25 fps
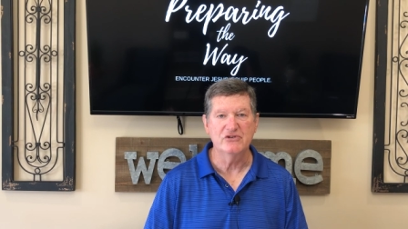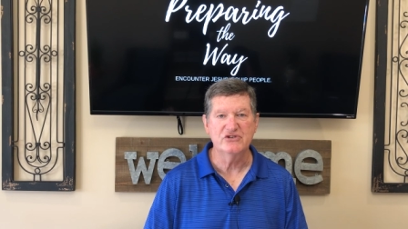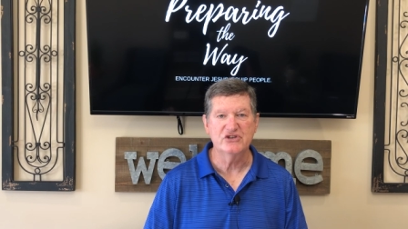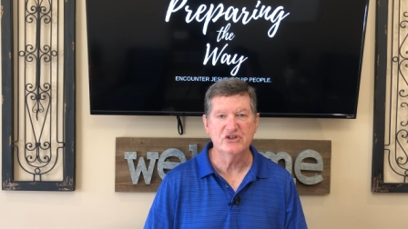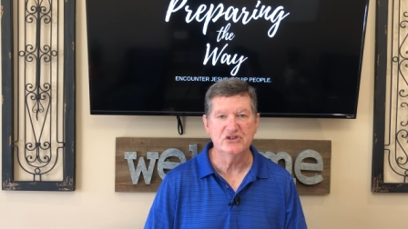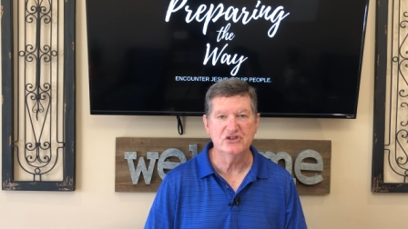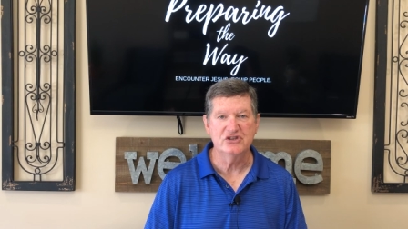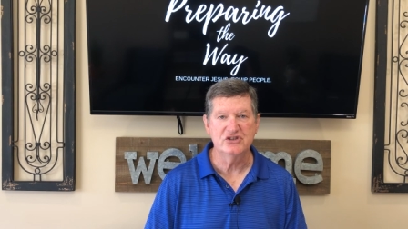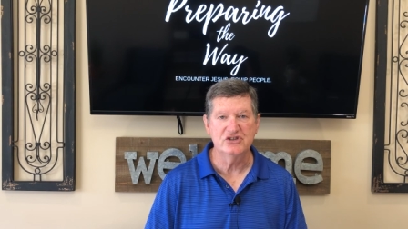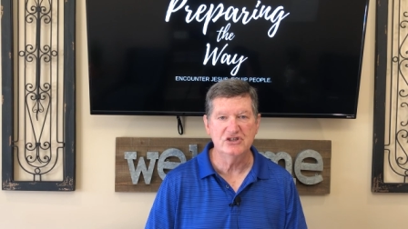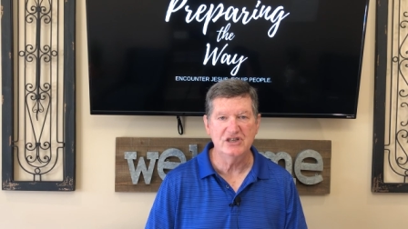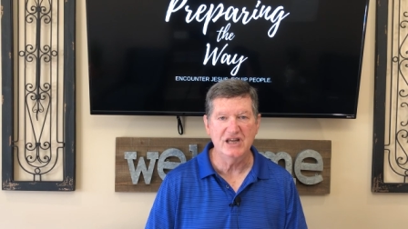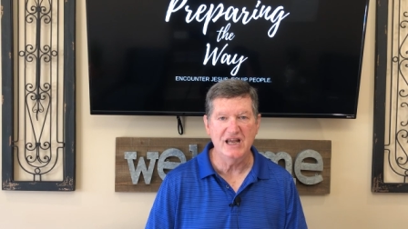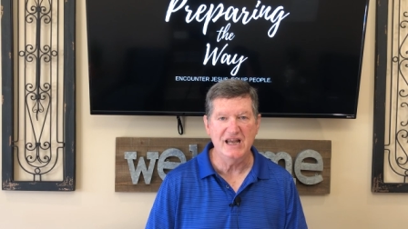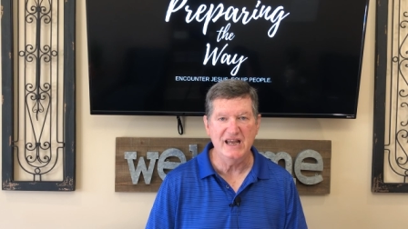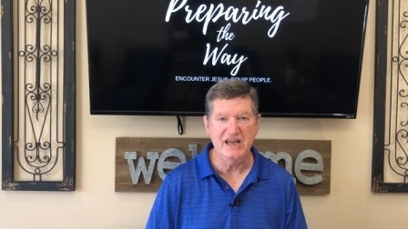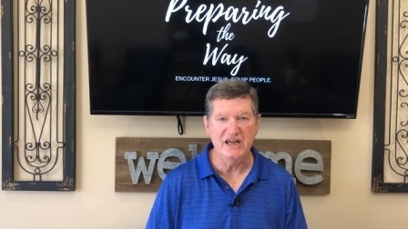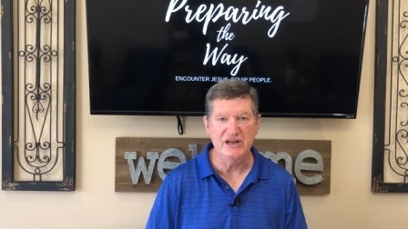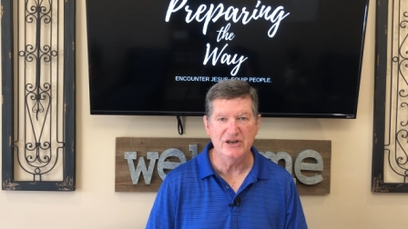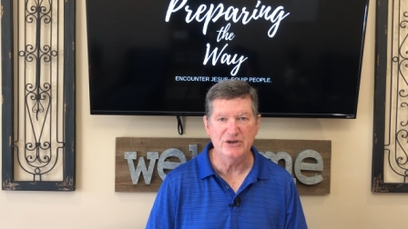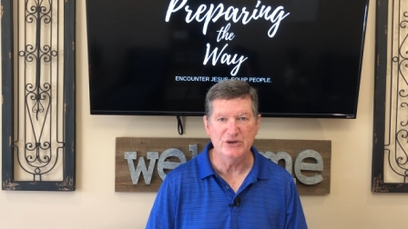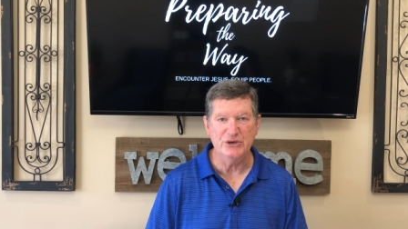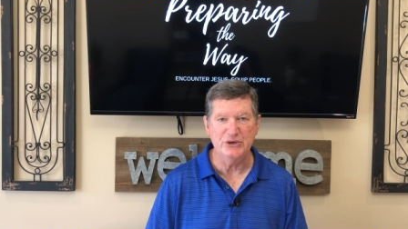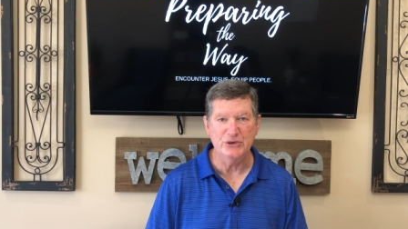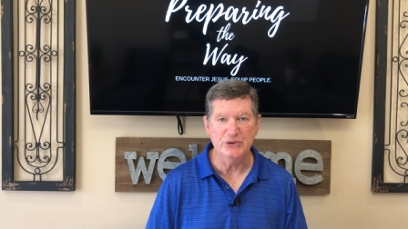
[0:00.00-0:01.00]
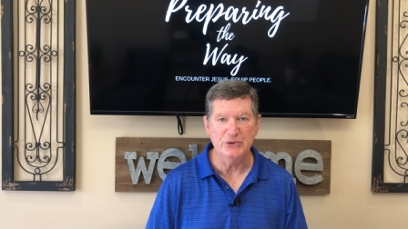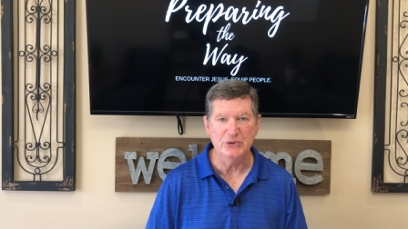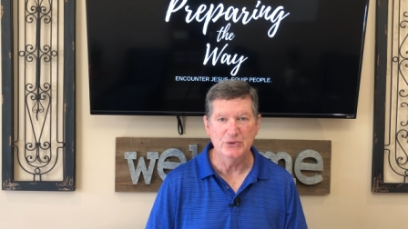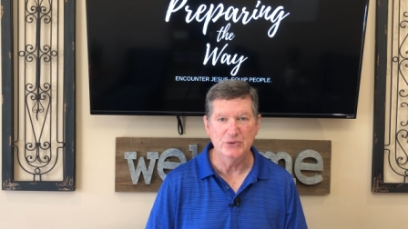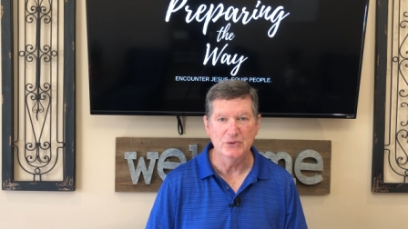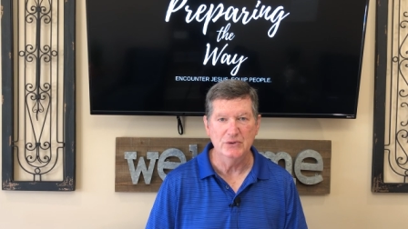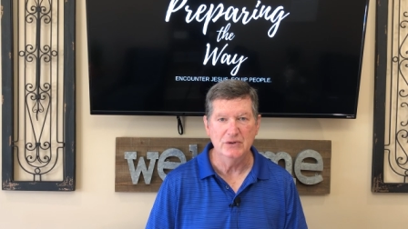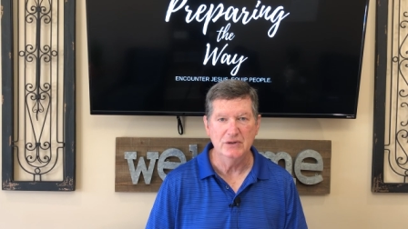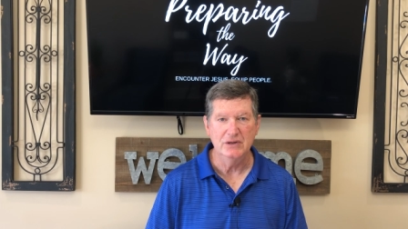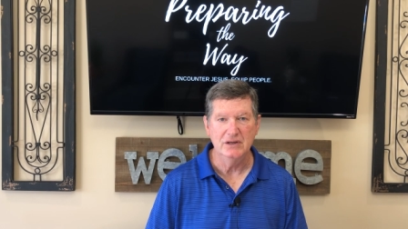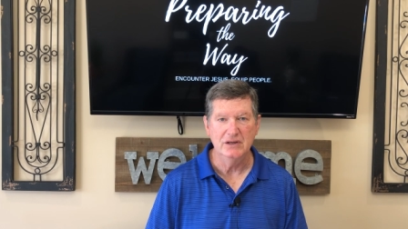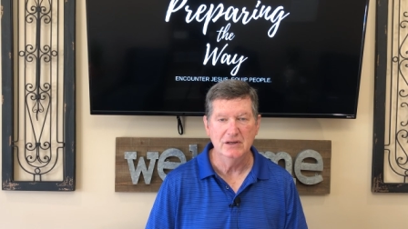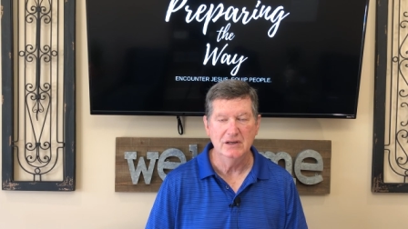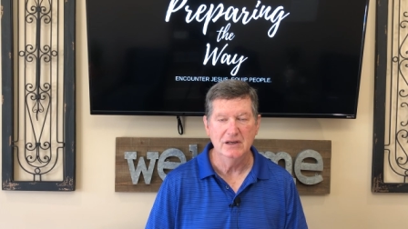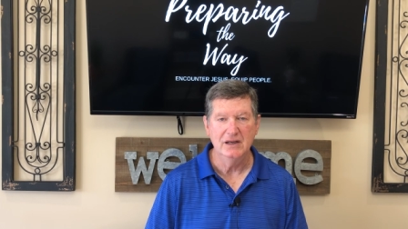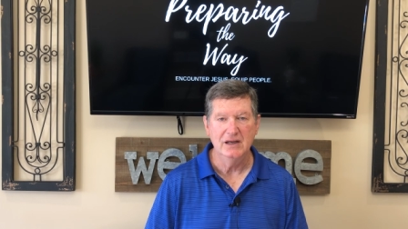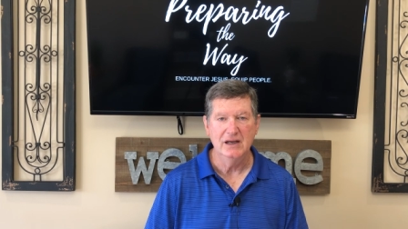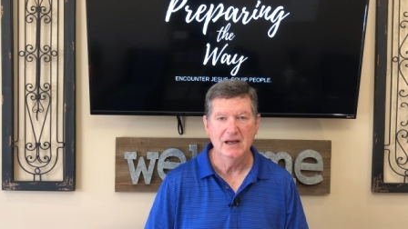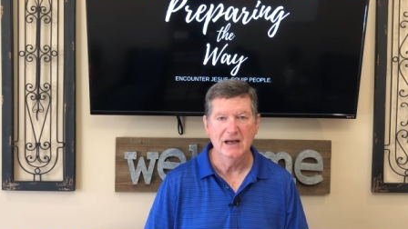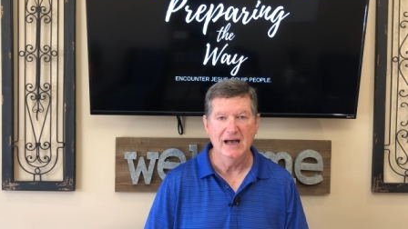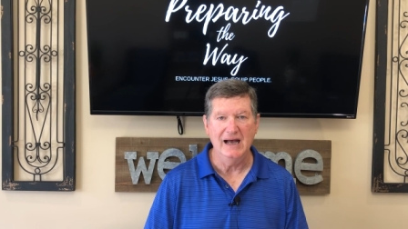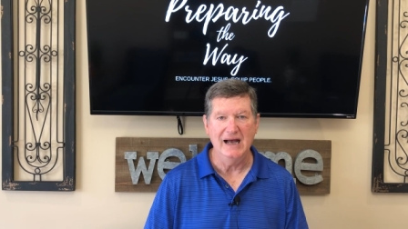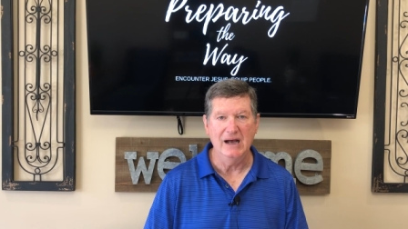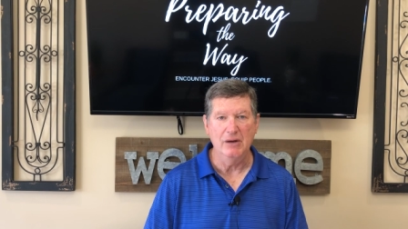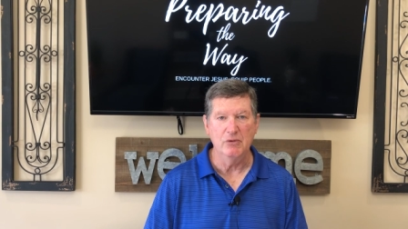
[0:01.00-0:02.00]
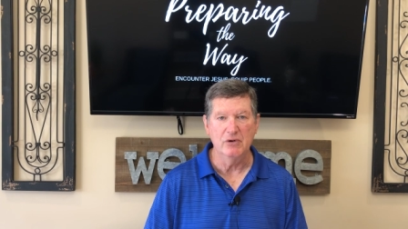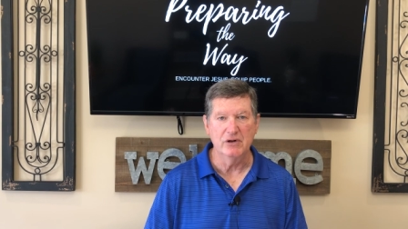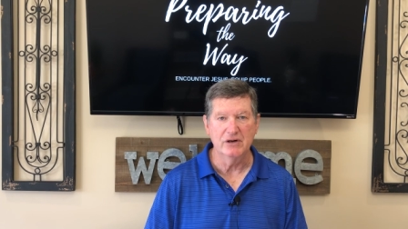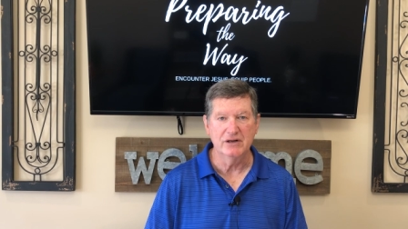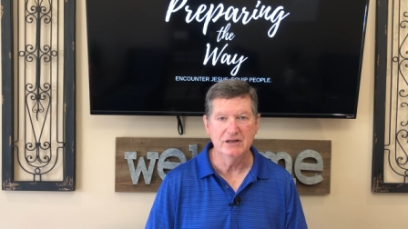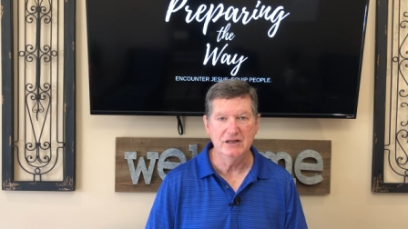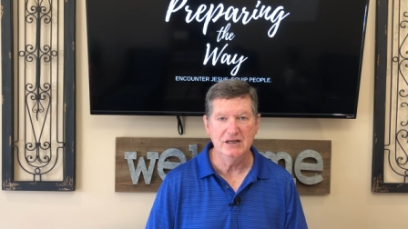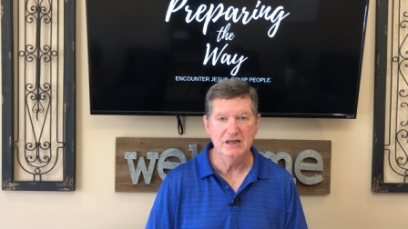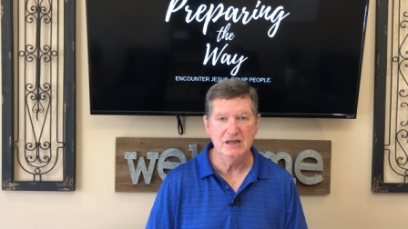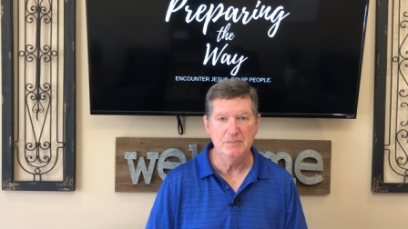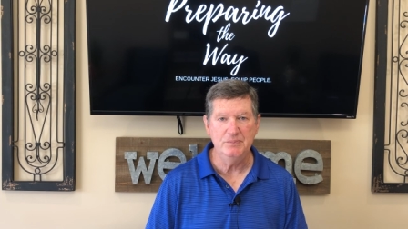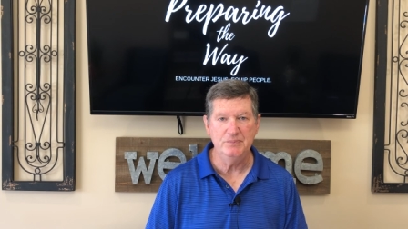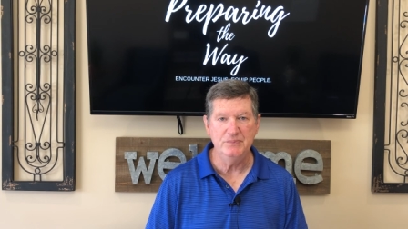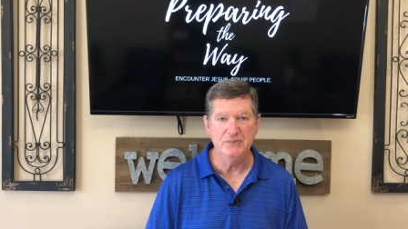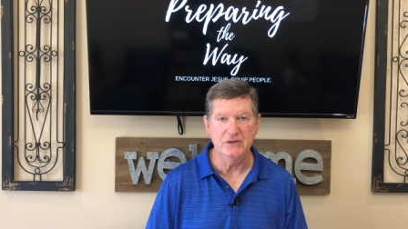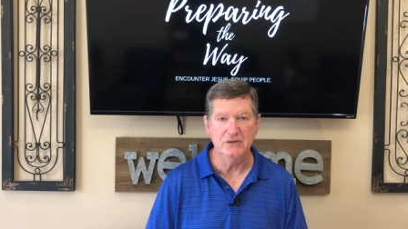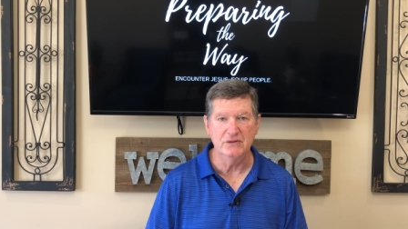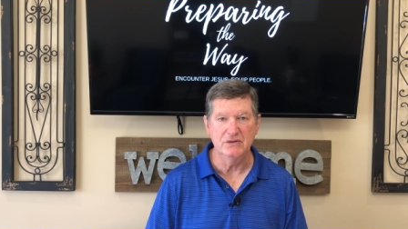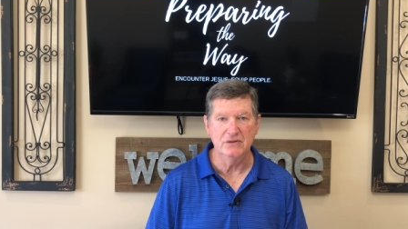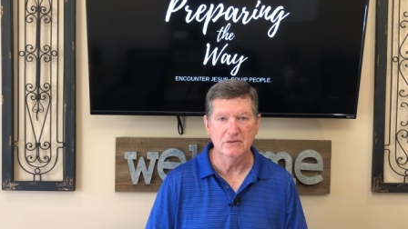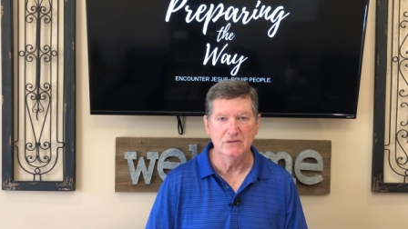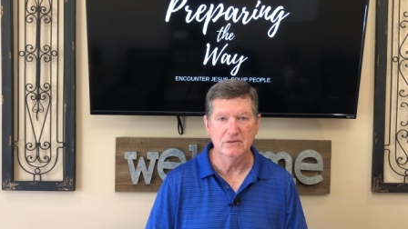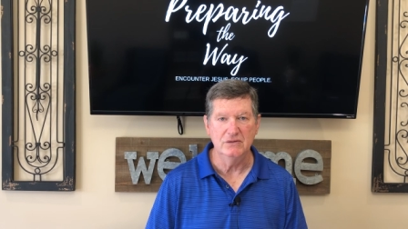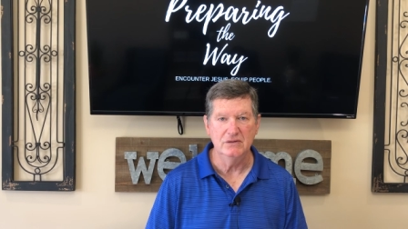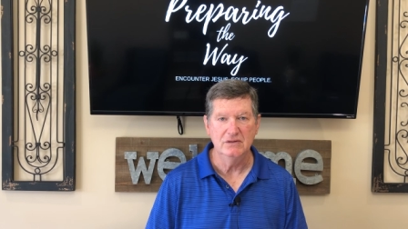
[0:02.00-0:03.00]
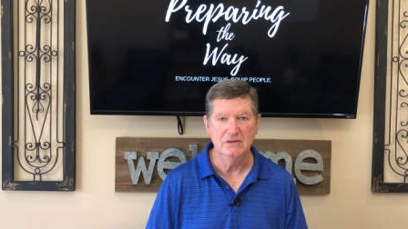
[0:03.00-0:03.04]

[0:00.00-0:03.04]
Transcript: sustain you. I will keep you.